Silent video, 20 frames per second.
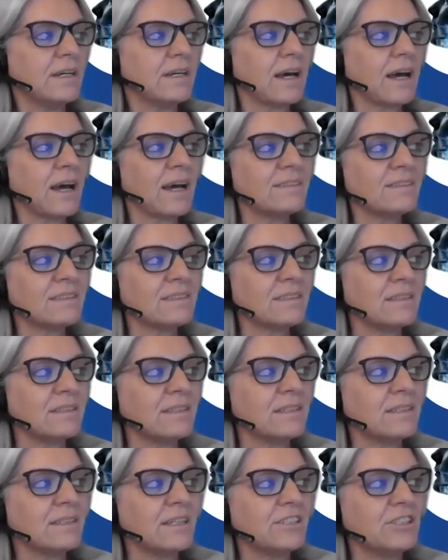has
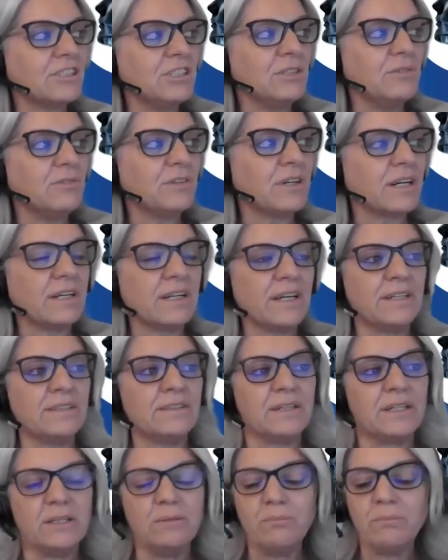achieved a
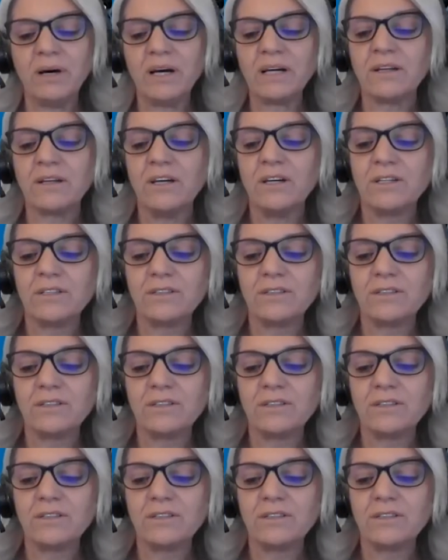great impact.